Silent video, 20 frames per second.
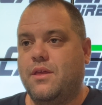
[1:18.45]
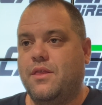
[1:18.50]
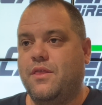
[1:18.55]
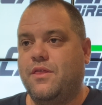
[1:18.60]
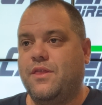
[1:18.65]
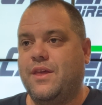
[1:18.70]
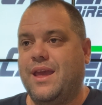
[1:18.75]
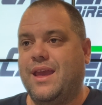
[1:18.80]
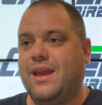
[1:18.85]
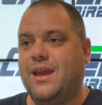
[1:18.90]

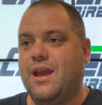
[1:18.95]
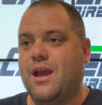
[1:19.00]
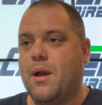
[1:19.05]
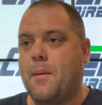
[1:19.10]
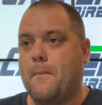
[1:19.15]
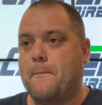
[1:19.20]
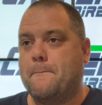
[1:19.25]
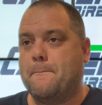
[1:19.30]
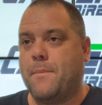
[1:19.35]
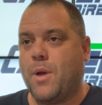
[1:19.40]
the
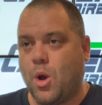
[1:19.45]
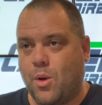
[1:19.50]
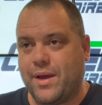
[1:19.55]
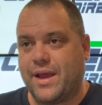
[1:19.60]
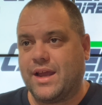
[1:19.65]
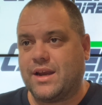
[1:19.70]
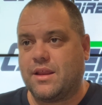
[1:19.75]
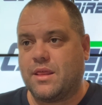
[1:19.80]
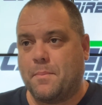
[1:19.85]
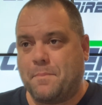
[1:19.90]

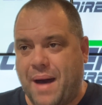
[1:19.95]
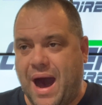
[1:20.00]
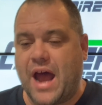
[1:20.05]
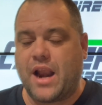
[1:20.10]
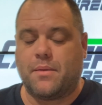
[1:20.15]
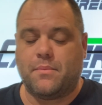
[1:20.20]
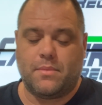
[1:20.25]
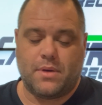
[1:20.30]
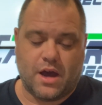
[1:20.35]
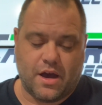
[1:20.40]
going into the
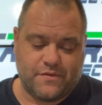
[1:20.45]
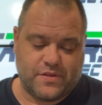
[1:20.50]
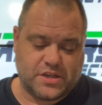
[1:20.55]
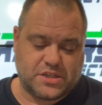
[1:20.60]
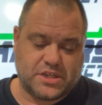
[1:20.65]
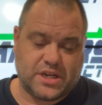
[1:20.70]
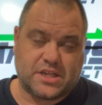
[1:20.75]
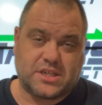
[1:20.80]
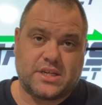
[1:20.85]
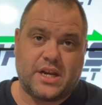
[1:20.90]
bottom of the
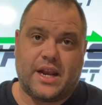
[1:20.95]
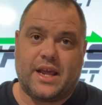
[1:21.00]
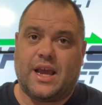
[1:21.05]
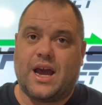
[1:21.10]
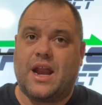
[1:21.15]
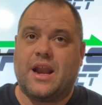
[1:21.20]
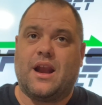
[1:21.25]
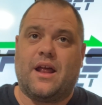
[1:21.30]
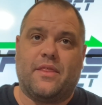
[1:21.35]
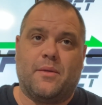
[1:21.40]
6th inning.
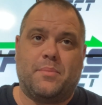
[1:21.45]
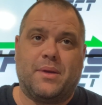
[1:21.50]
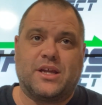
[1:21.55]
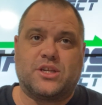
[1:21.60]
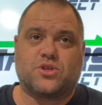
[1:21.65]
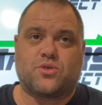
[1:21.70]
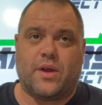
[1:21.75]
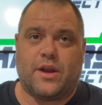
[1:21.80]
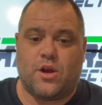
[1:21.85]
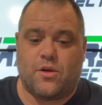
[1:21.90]
Got it on the big
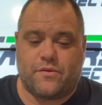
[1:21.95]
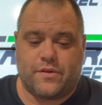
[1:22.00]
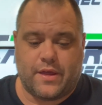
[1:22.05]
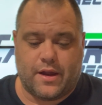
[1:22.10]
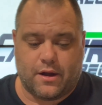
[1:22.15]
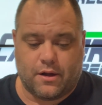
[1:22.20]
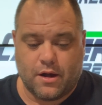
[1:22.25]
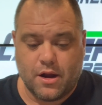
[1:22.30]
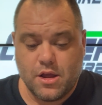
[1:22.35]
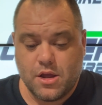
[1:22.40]
screen over
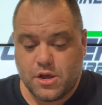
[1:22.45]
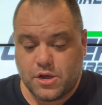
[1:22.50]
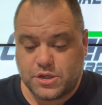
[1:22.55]
there.